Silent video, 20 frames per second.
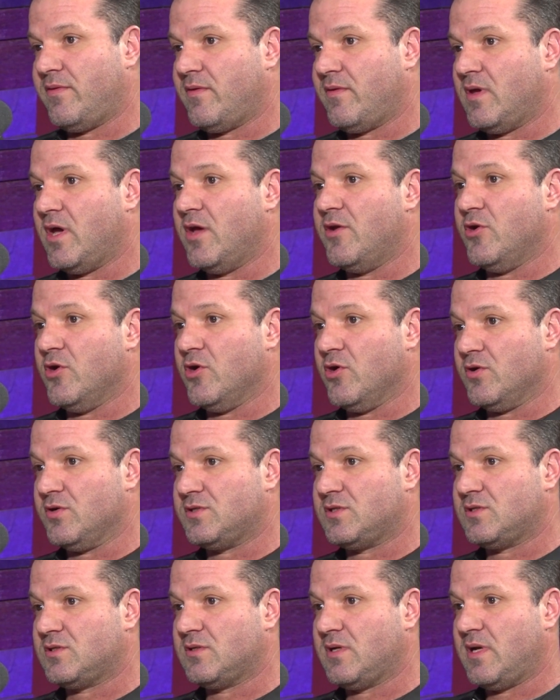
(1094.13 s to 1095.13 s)
a
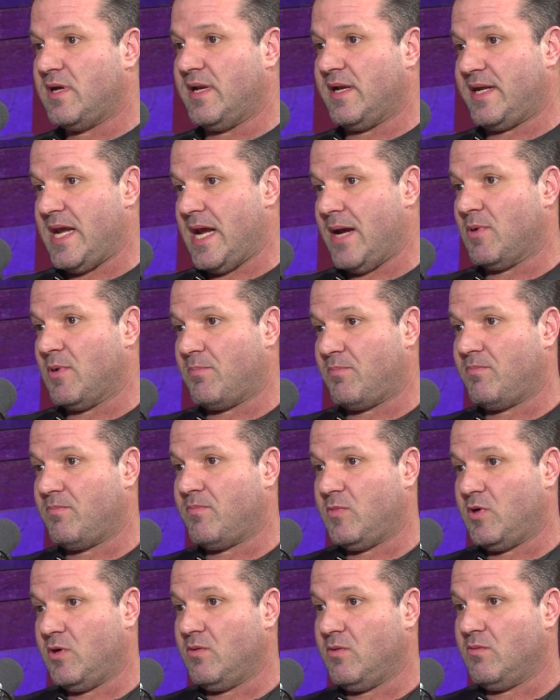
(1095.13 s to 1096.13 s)
nurse and a camera
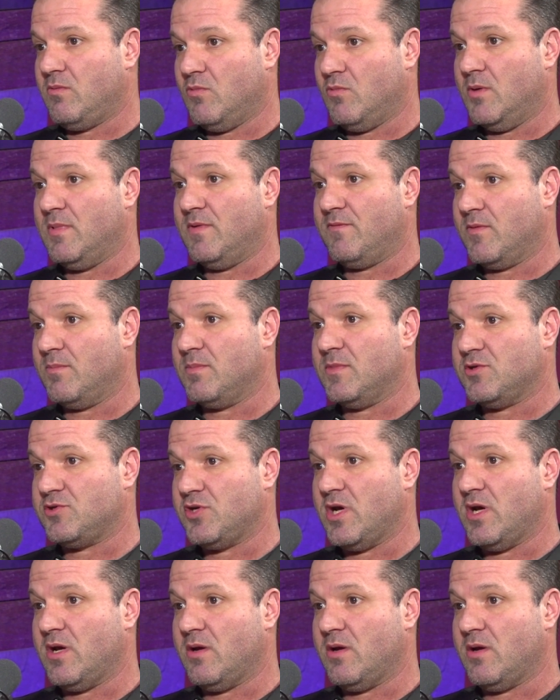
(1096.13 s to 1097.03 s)
woman from the show.